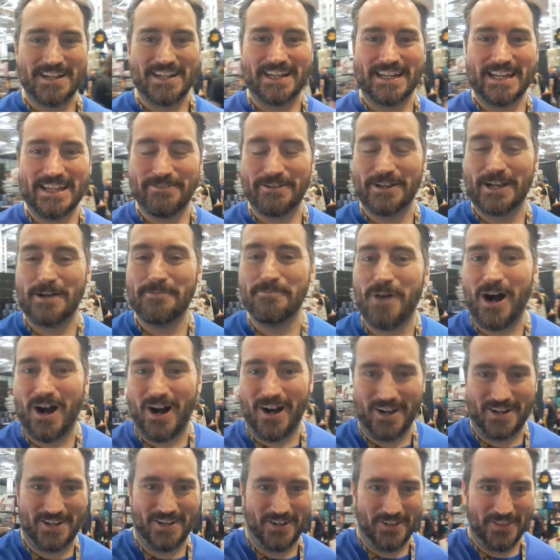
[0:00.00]
leaving a
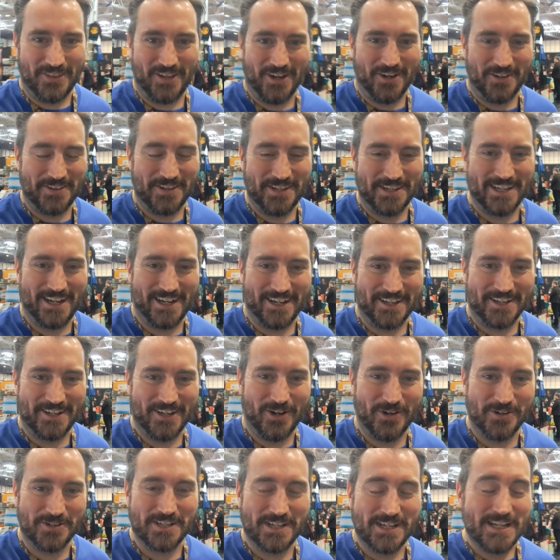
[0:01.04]
mark on the young and
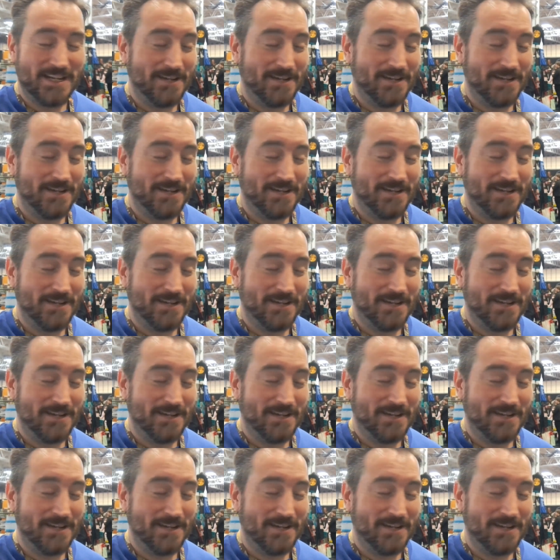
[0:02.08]
old.